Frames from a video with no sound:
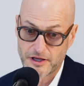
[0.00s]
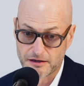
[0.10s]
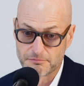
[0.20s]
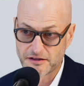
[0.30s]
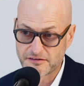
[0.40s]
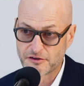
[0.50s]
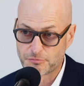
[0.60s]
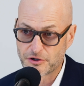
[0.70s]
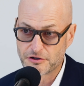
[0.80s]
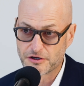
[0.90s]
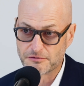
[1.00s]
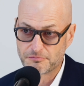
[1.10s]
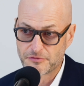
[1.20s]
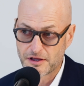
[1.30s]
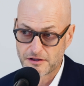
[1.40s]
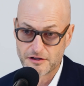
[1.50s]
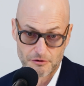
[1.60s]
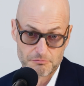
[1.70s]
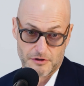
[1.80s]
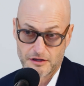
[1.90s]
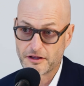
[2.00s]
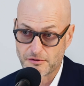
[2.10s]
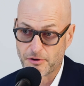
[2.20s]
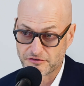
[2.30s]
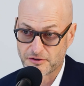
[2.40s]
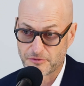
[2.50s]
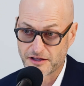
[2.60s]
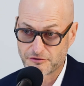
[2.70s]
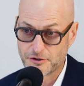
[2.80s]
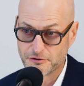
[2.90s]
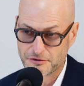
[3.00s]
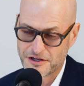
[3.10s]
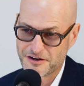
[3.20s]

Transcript: yeah, that sounds pretty good. I'd like to buy some of that too.